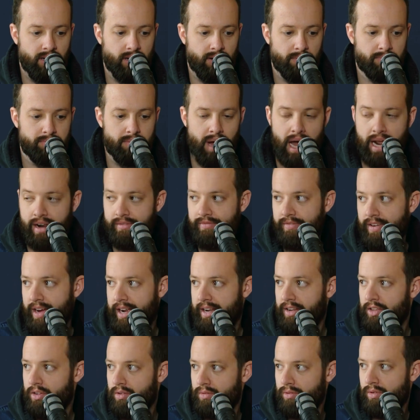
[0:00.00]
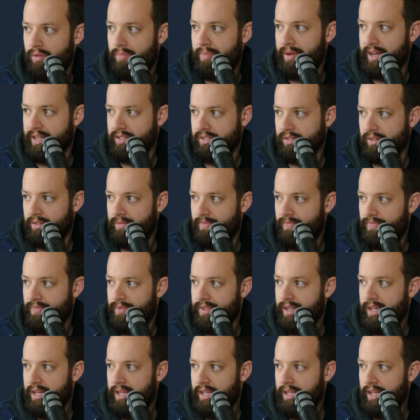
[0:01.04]
modified Google Pixel.
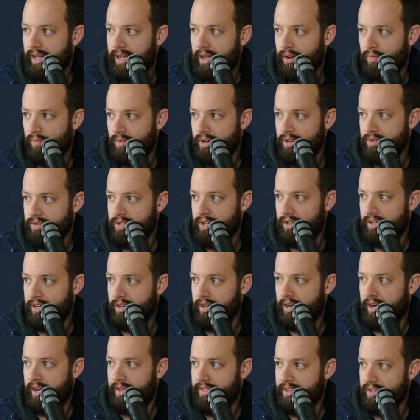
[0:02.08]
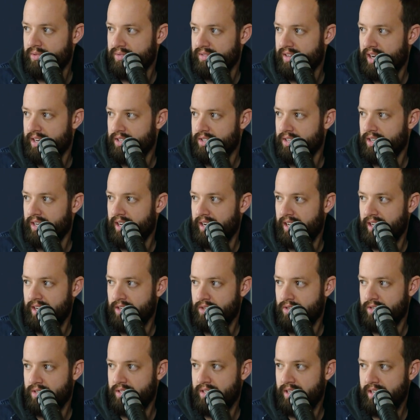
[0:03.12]
And when you turn it on, this was actually kind of
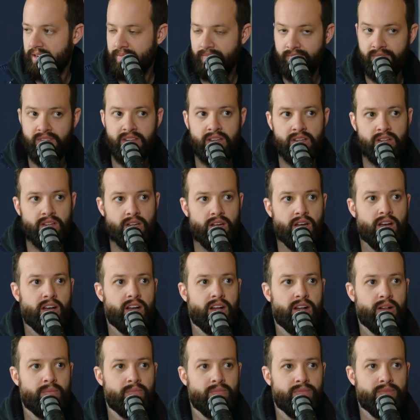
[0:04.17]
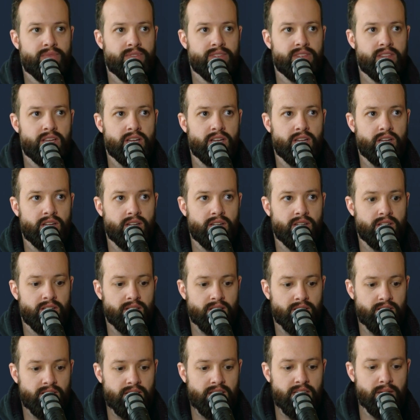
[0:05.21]
interesting. The
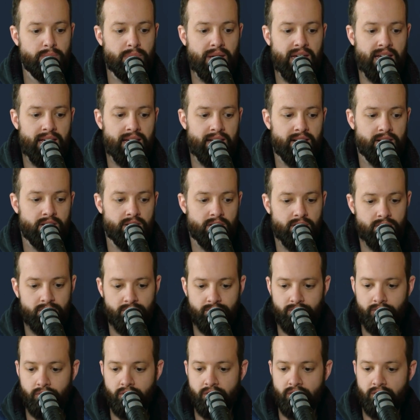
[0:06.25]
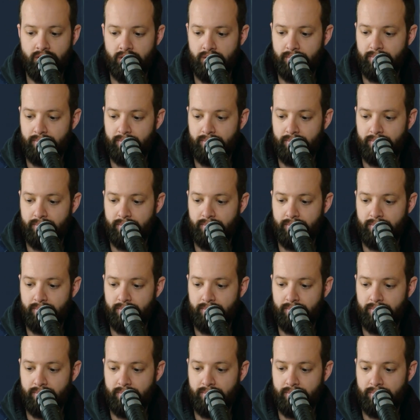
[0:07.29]
keypad for your